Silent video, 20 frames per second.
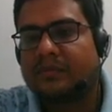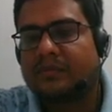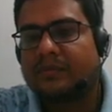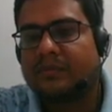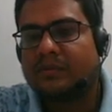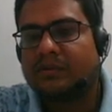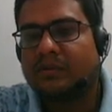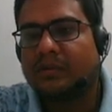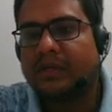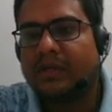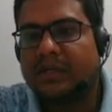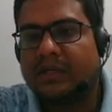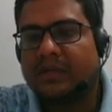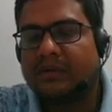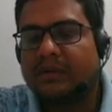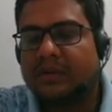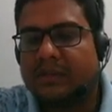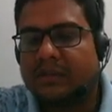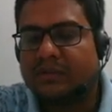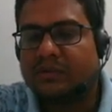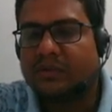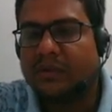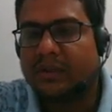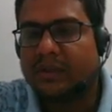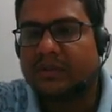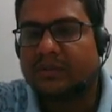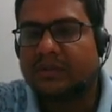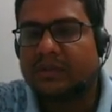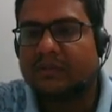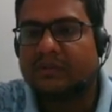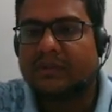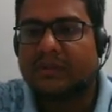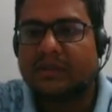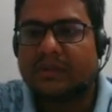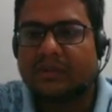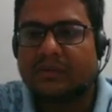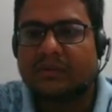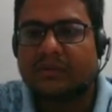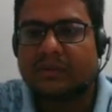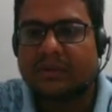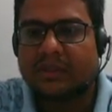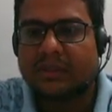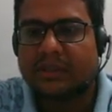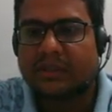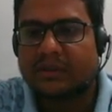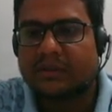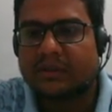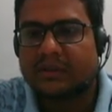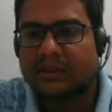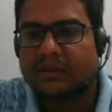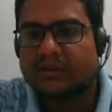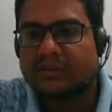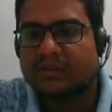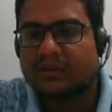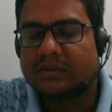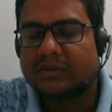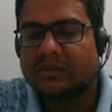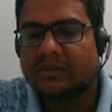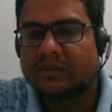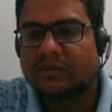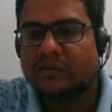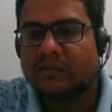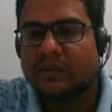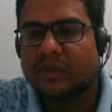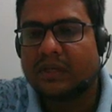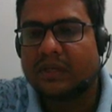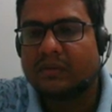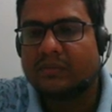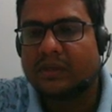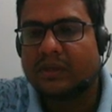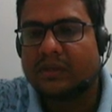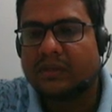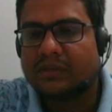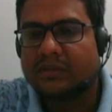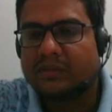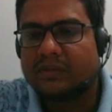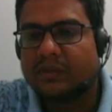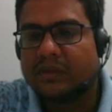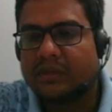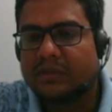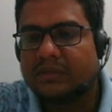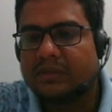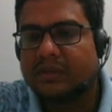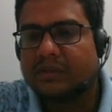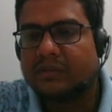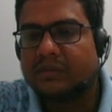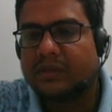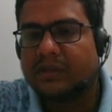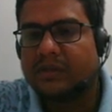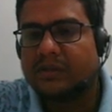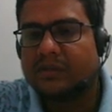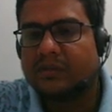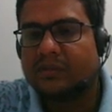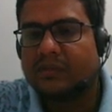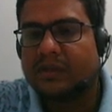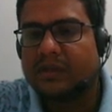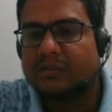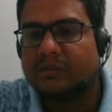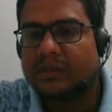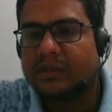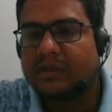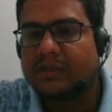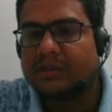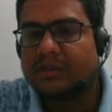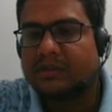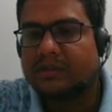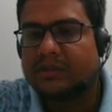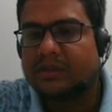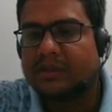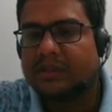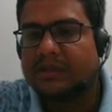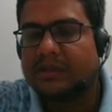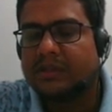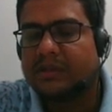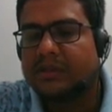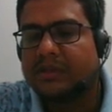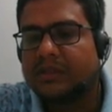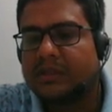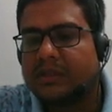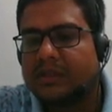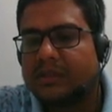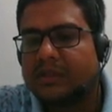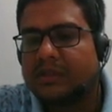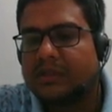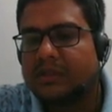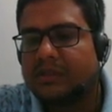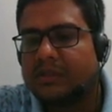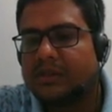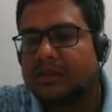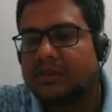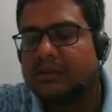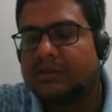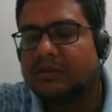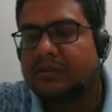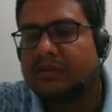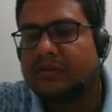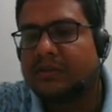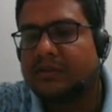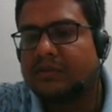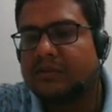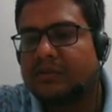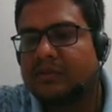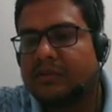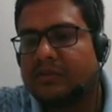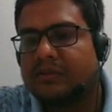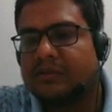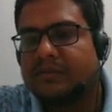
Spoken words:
So 81 is 27 into 3 I can write. So this is y minus 27 into y minus 3, that is equal to 0.